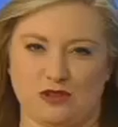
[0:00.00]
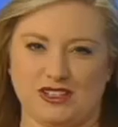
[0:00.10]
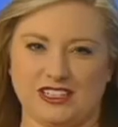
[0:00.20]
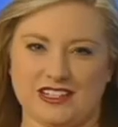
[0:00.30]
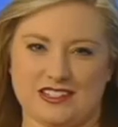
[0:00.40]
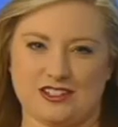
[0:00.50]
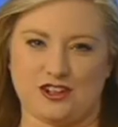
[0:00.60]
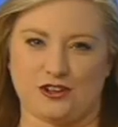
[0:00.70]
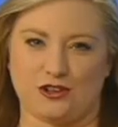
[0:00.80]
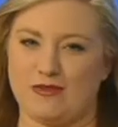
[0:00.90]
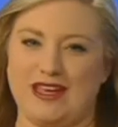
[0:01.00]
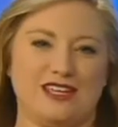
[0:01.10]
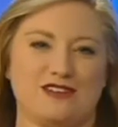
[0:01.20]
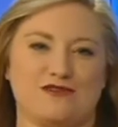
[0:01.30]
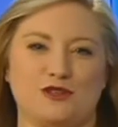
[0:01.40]
know, Melissa Turner,
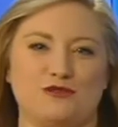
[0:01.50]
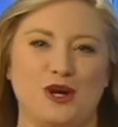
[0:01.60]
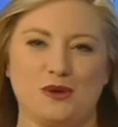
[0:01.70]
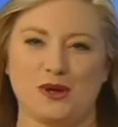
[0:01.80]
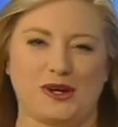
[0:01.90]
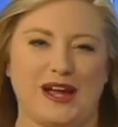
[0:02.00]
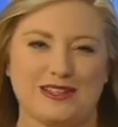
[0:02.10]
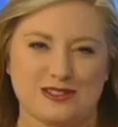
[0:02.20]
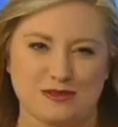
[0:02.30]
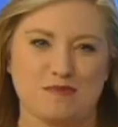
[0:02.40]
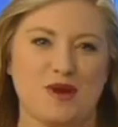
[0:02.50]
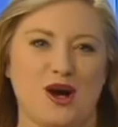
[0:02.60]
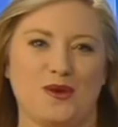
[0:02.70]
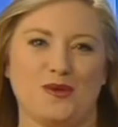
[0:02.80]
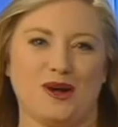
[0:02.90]
many of you know her as
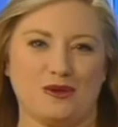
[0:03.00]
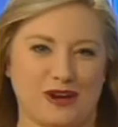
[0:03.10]
Mo,